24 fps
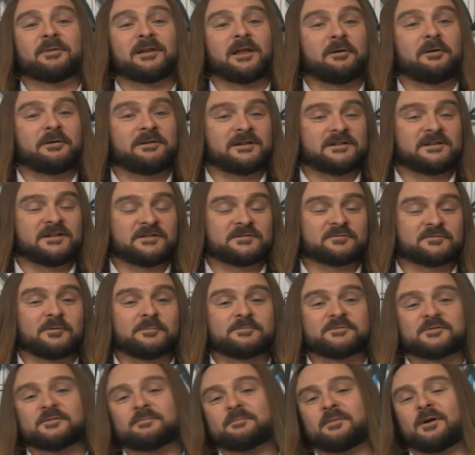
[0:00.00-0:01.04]
Below in the
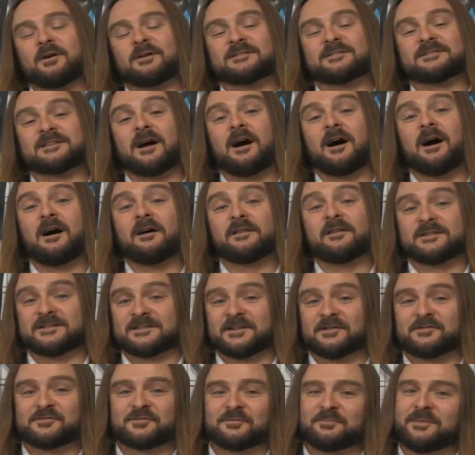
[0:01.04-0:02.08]
description box are the
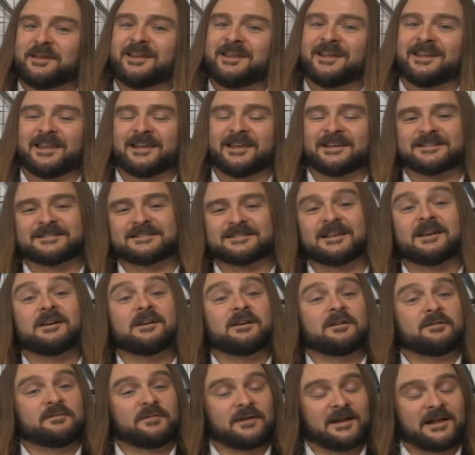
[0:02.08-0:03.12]
social media links
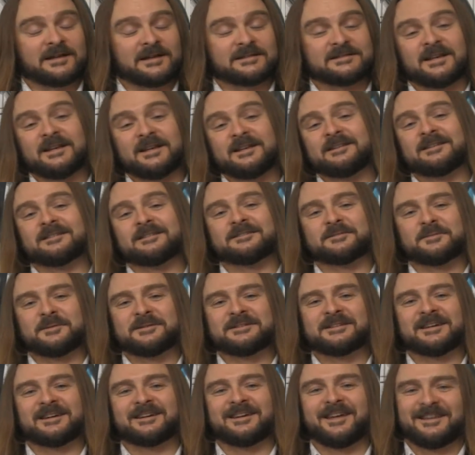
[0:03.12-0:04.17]
for LinkedIn,
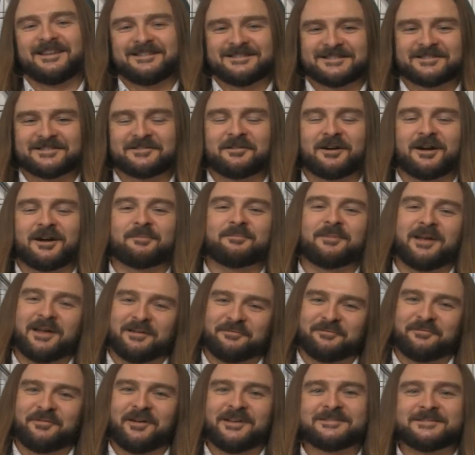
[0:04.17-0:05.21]
Twitter, Instagram,
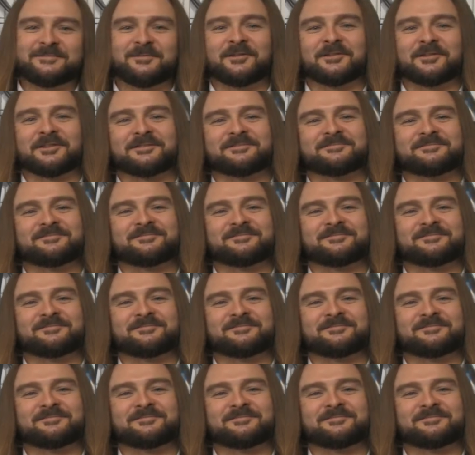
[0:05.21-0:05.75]
and Facebook.